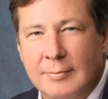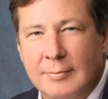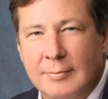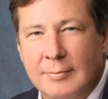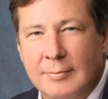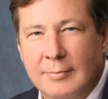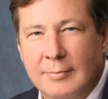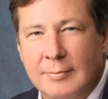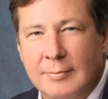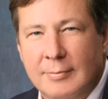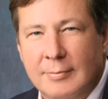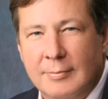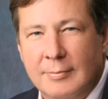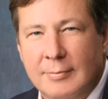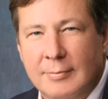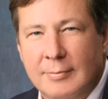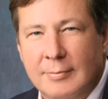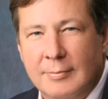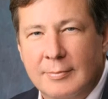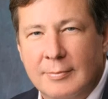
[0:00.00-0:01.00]

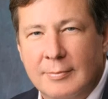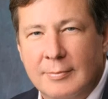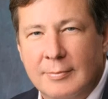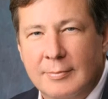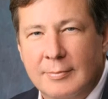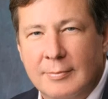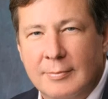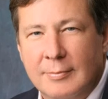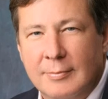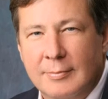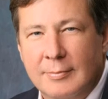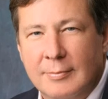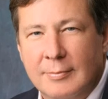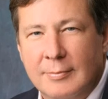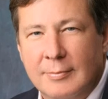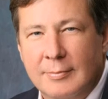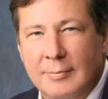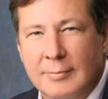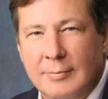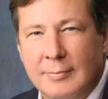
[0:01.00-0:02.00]

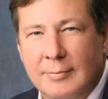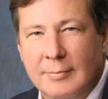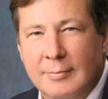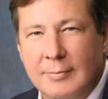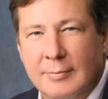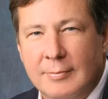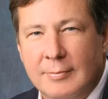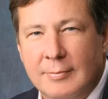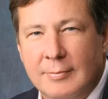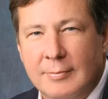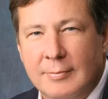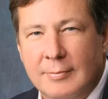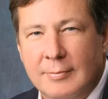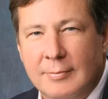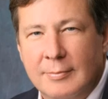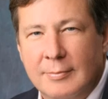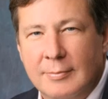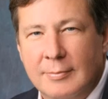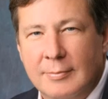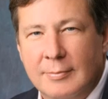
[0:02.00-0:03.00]

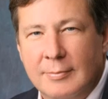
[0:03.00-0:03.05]
No words are spoken by the person on screen.